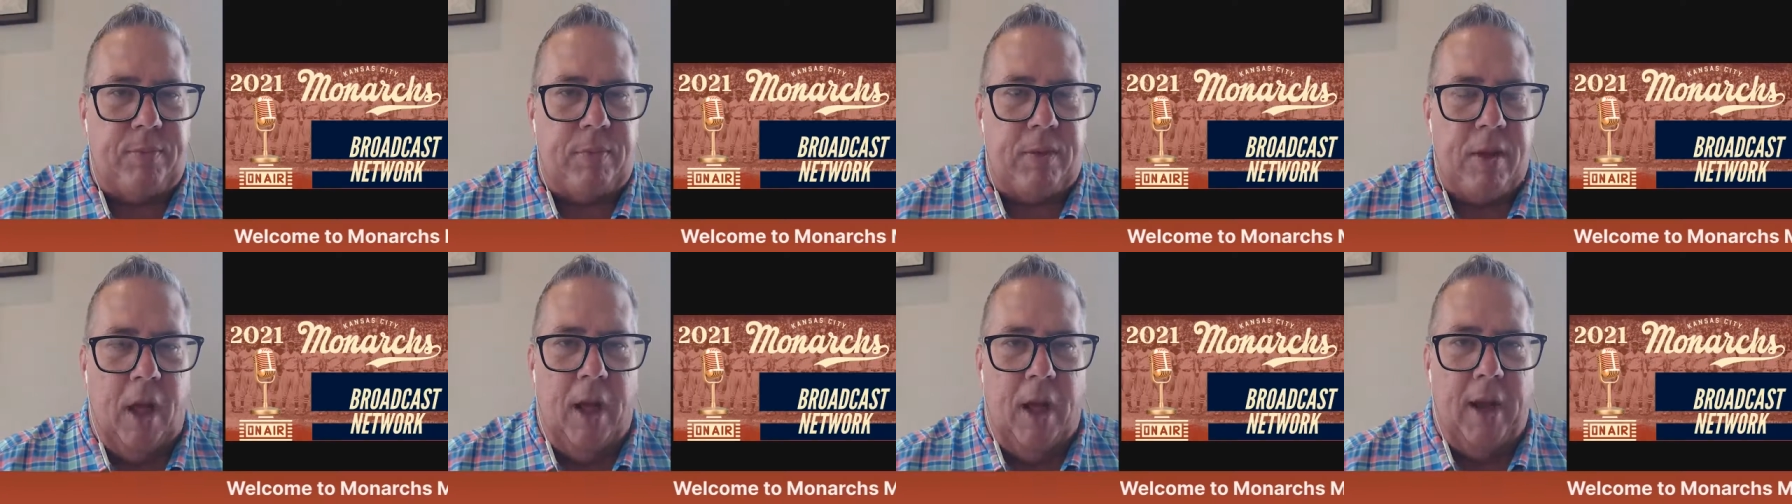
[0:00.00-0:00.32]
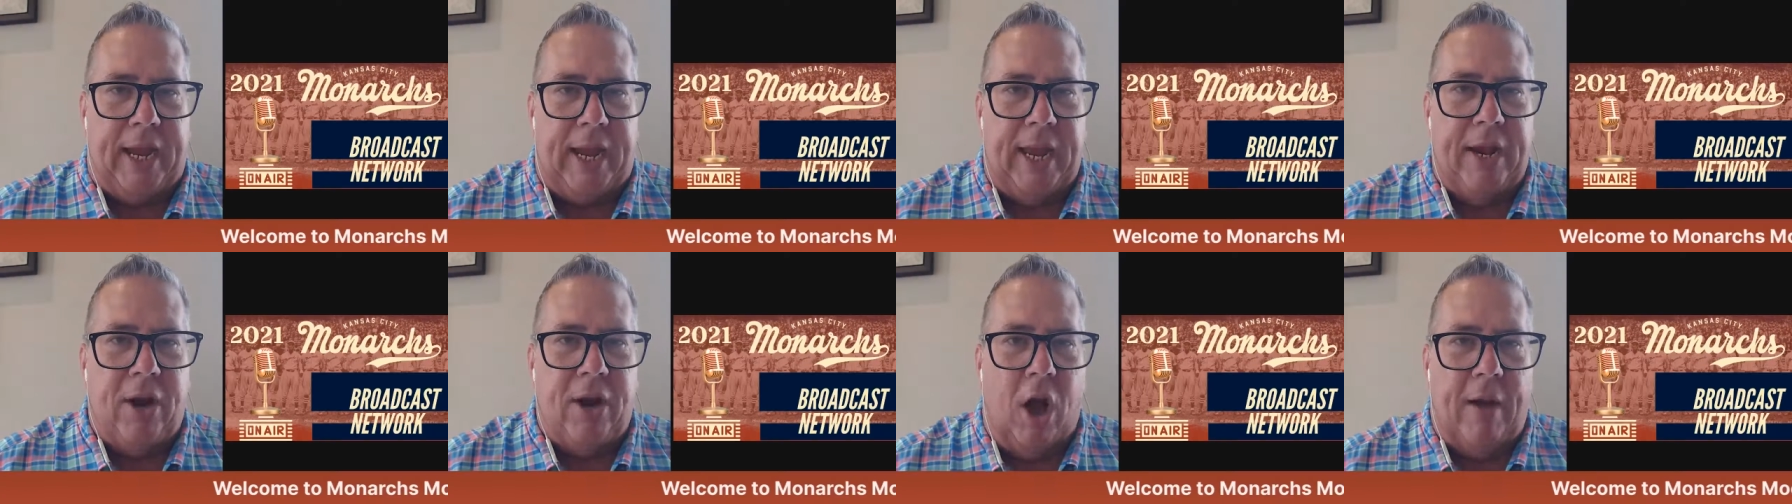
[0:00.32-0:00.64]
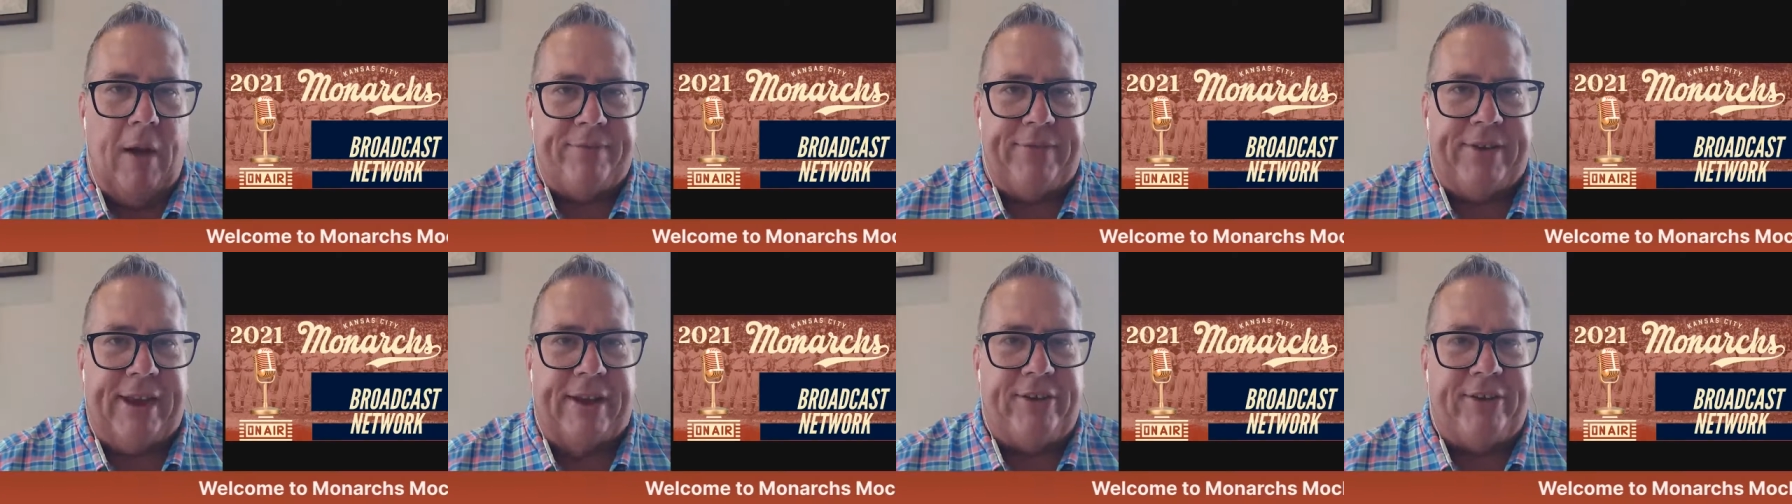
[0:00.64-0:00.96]
again, off
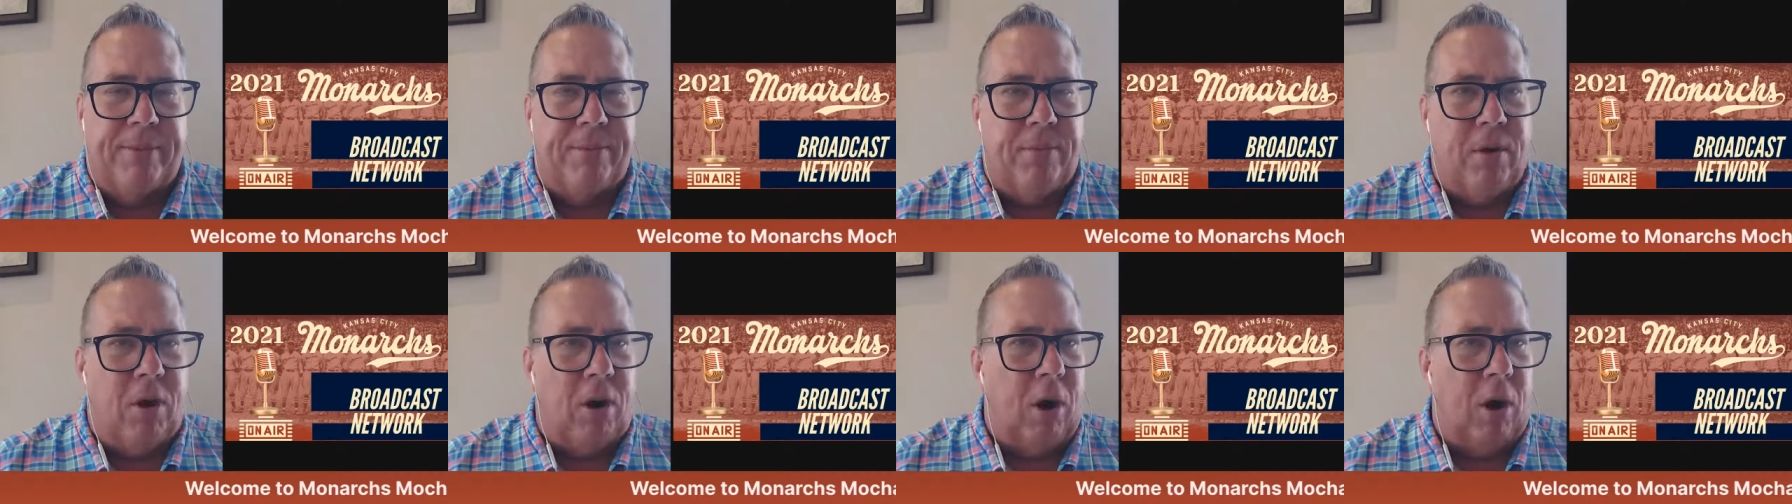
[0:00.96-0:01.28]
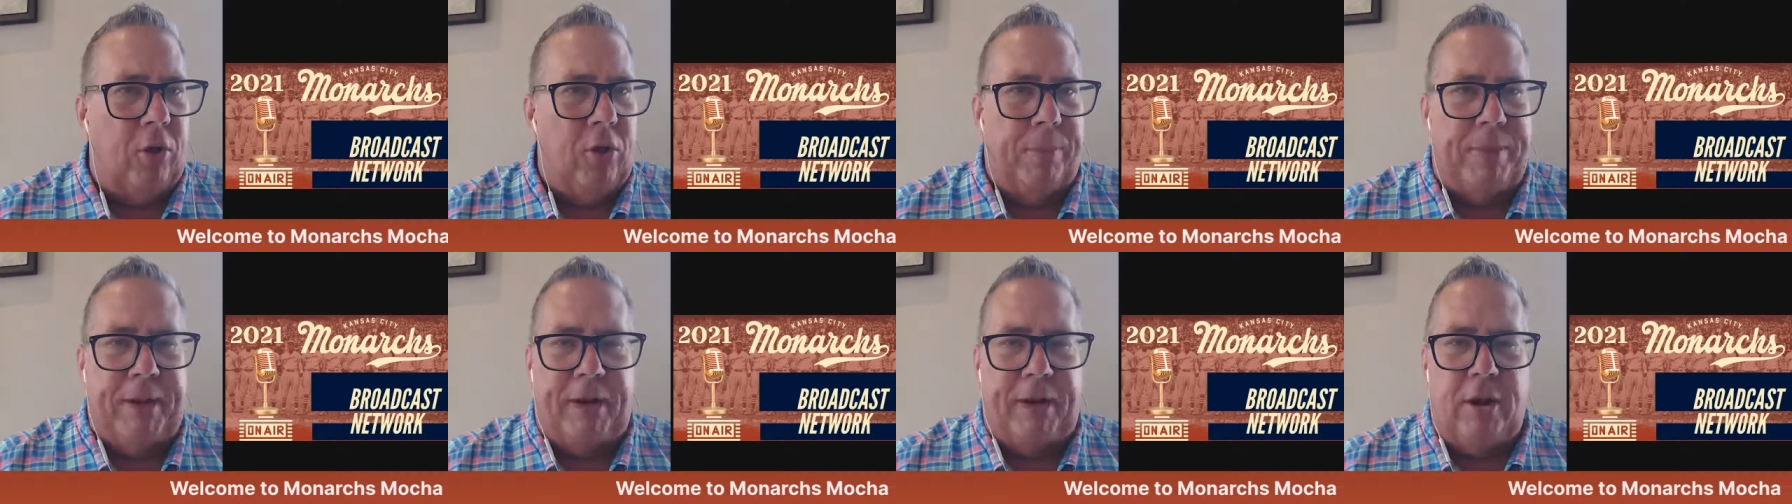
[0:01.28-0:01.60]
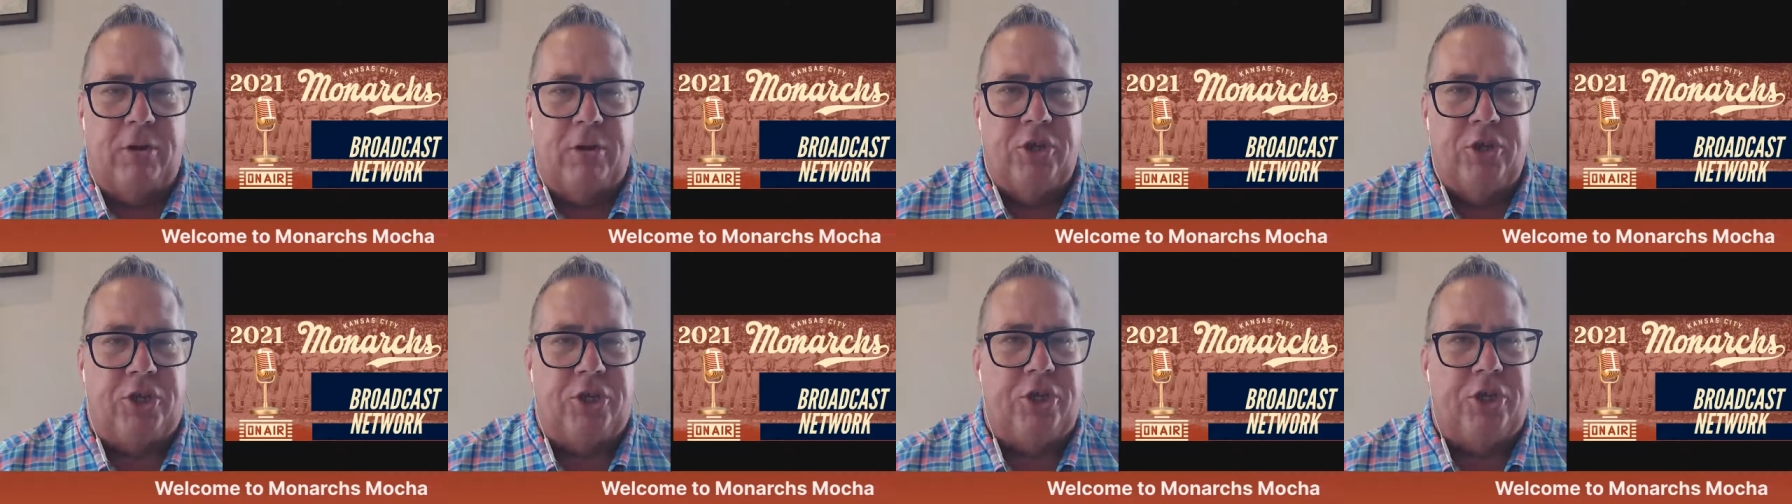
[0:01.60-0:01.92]
day tomorrow. There'll be
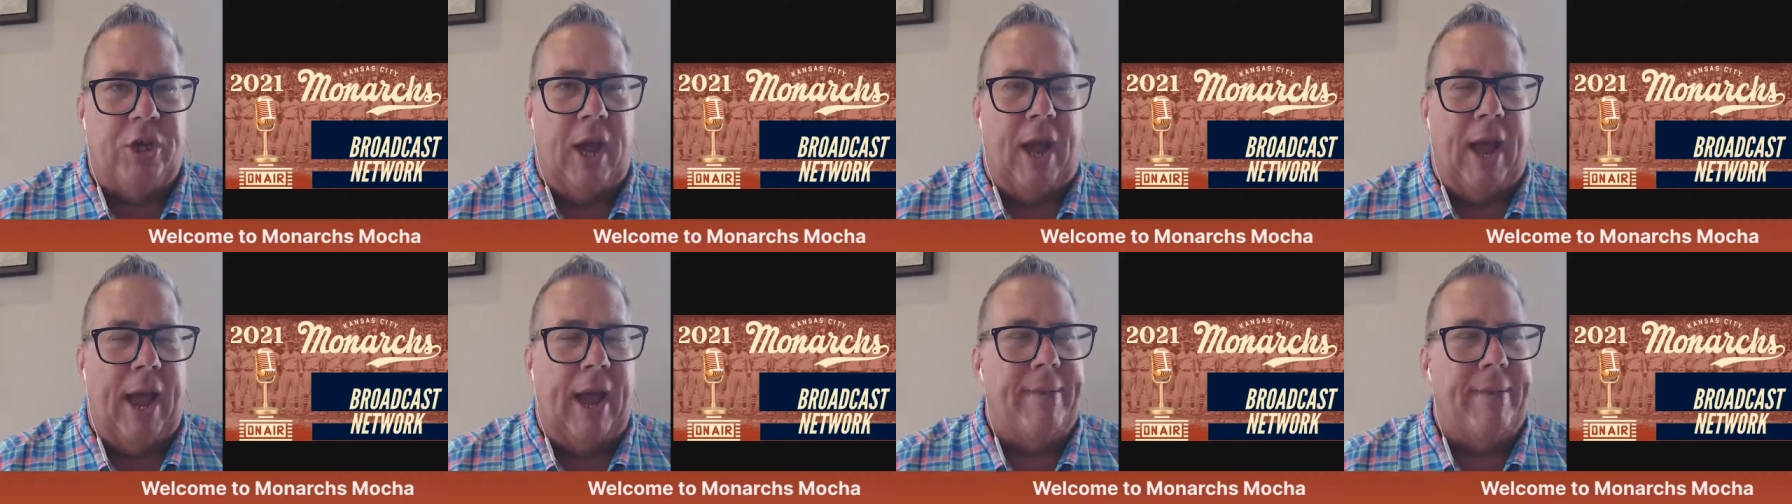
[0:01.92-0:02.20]
no show.